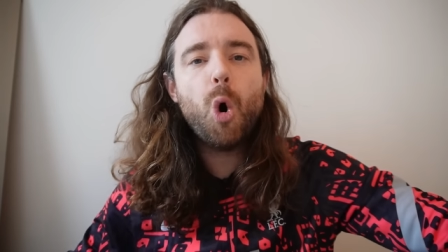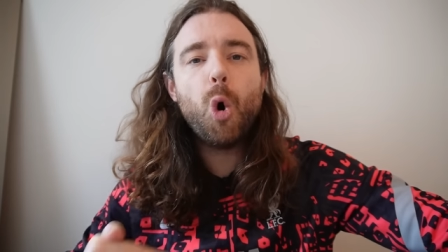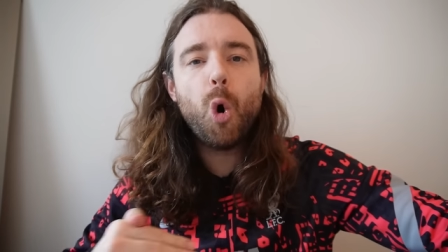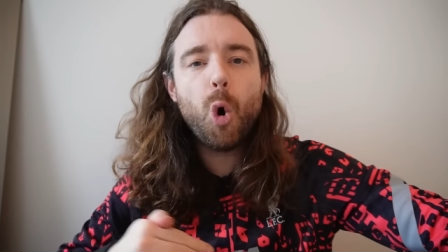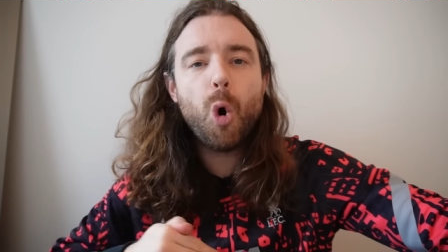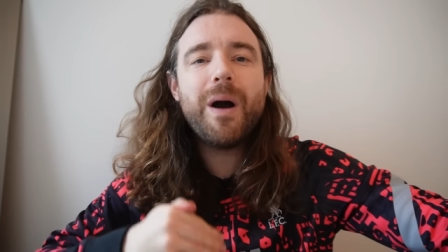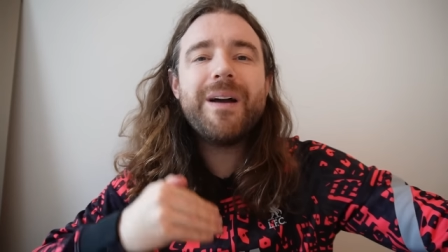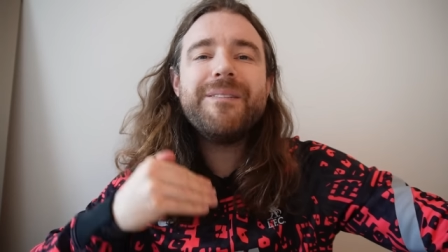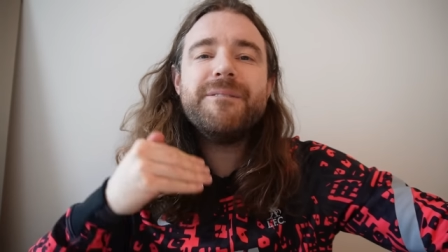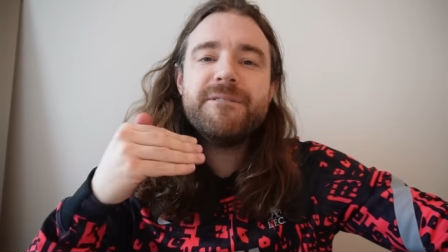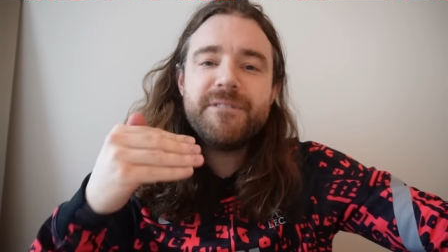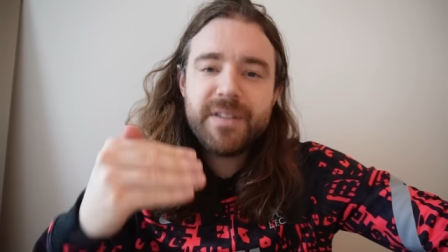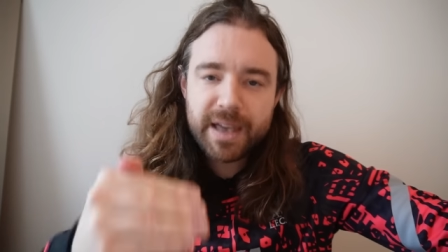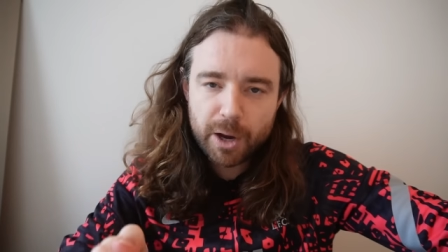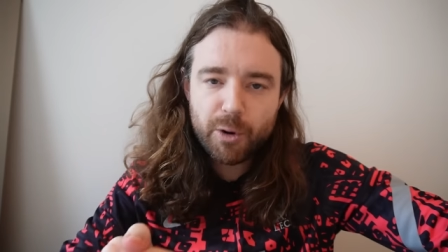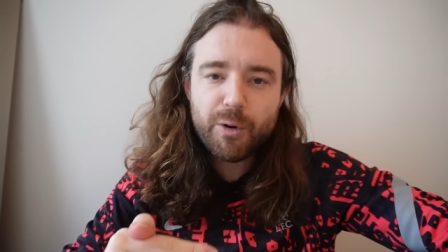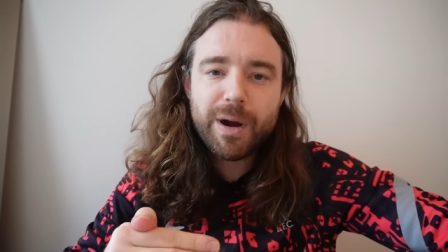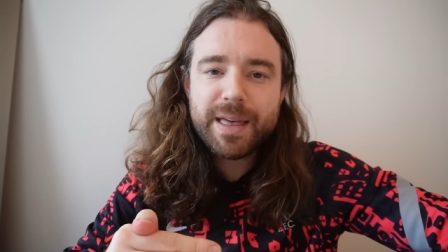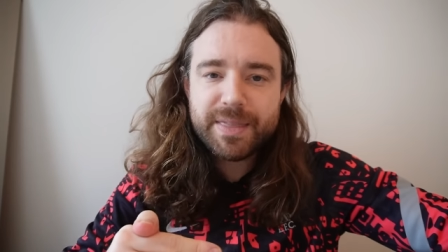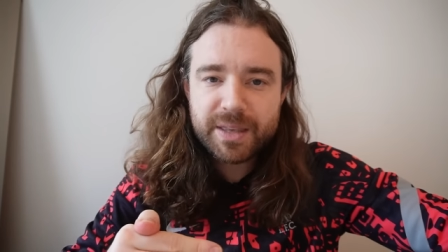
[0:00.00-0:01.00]
or
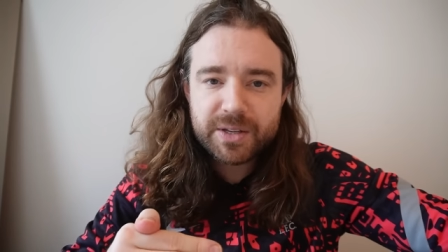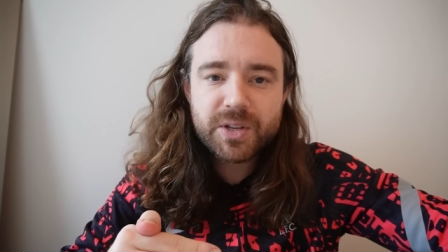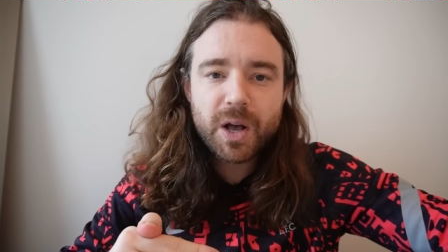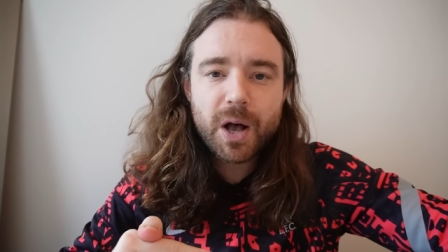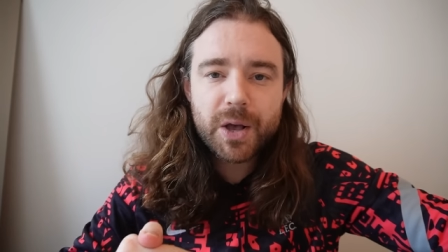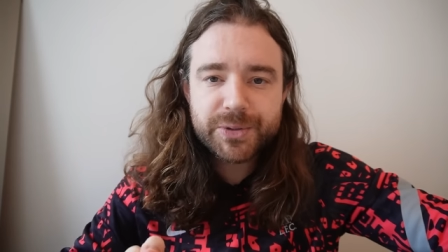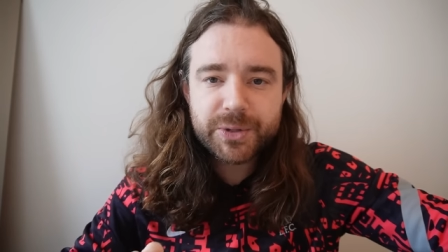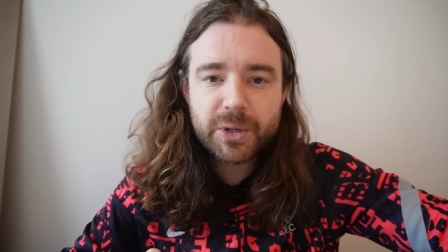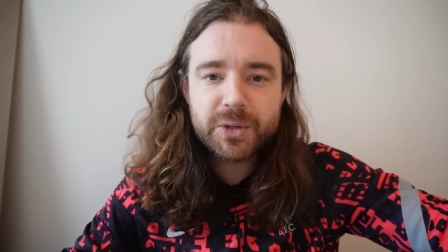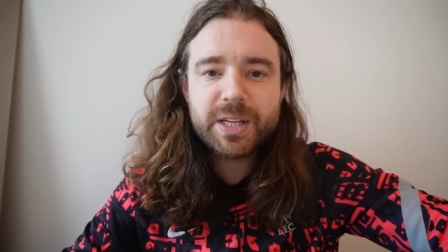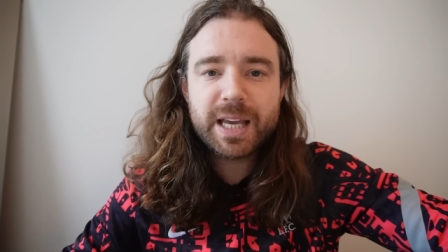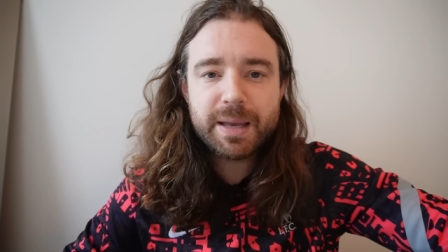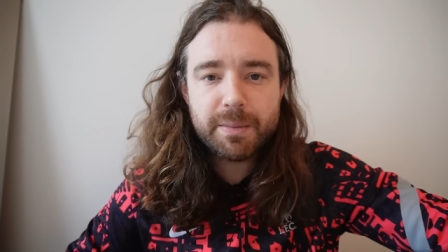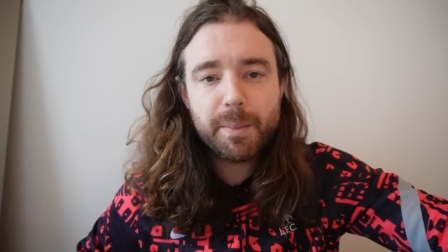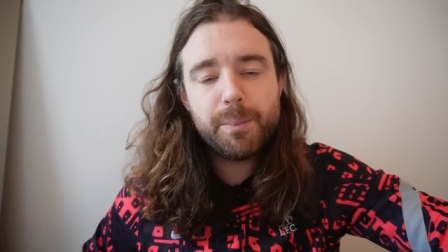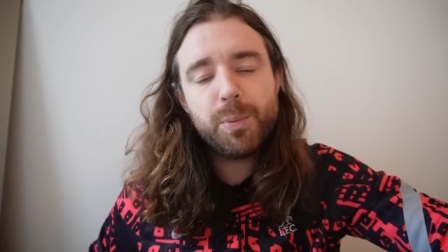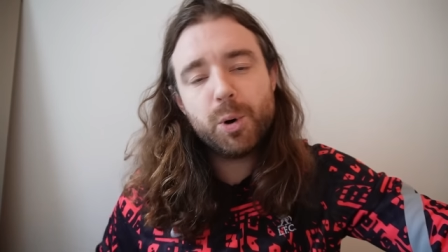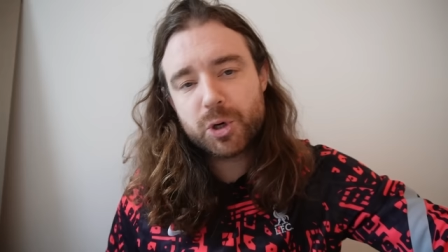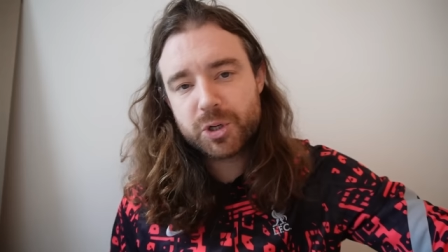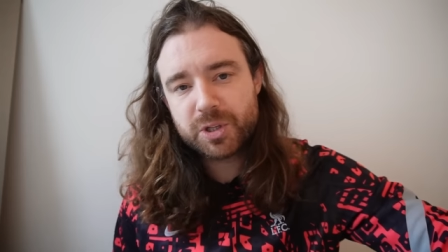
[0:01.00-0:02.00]
invigorate this Arsenal team
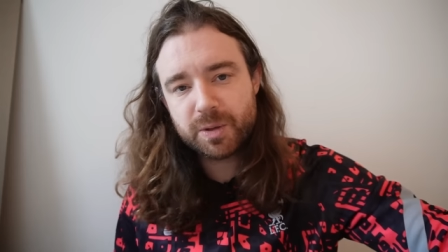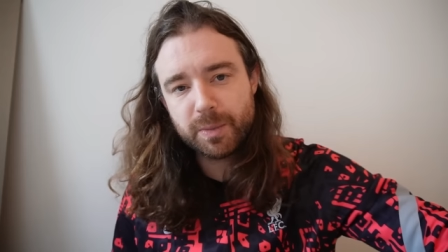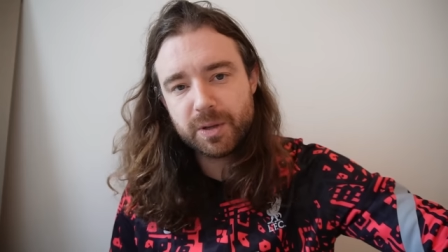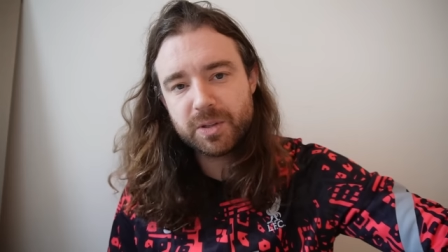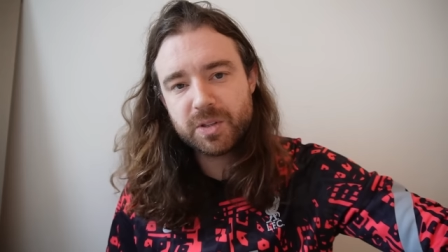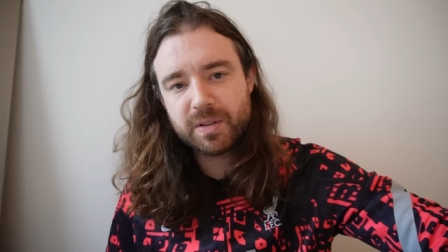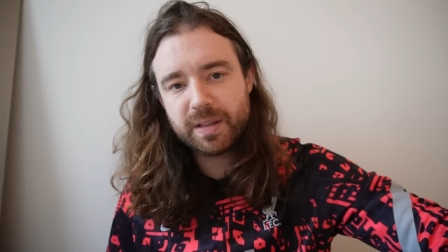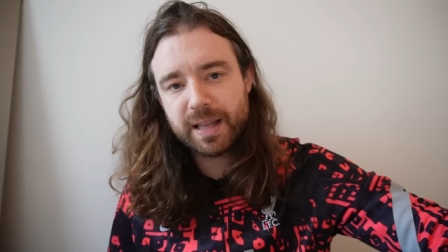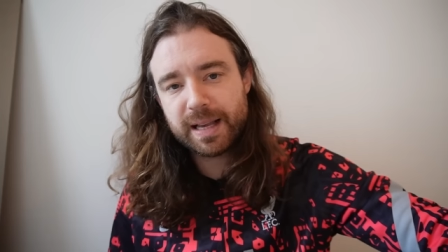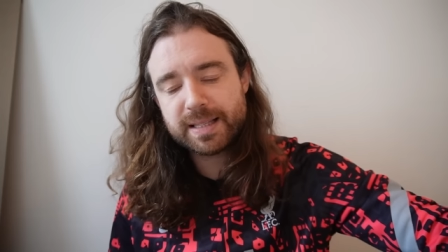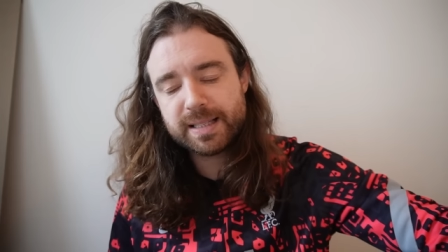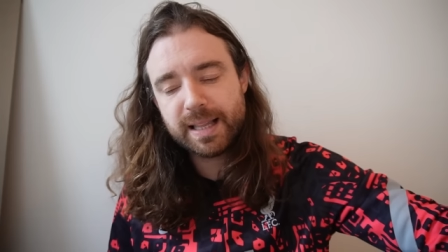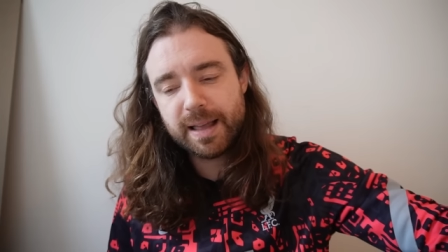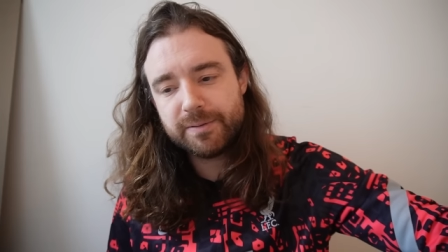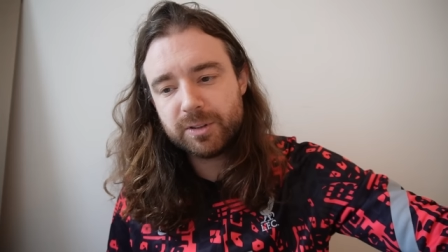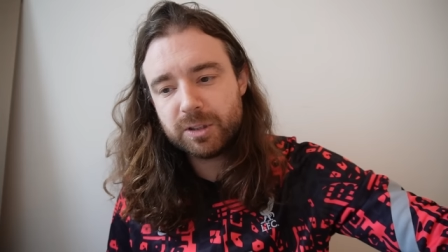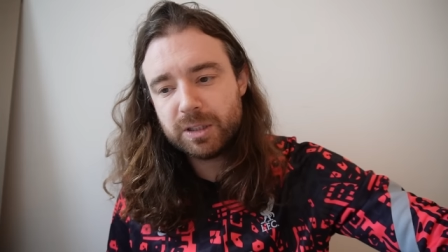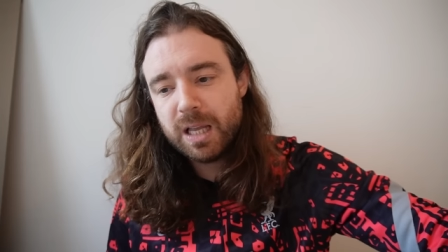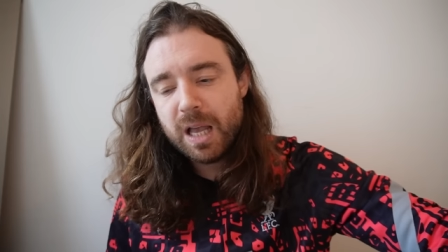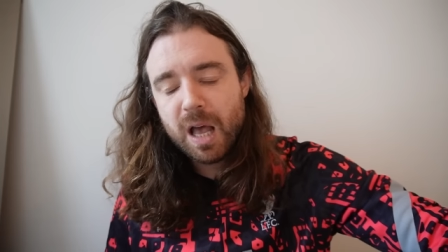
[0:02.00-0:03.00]
and push them onto the next
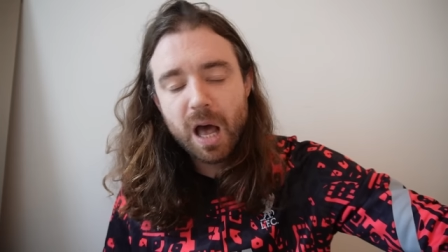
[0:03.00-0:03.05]
level.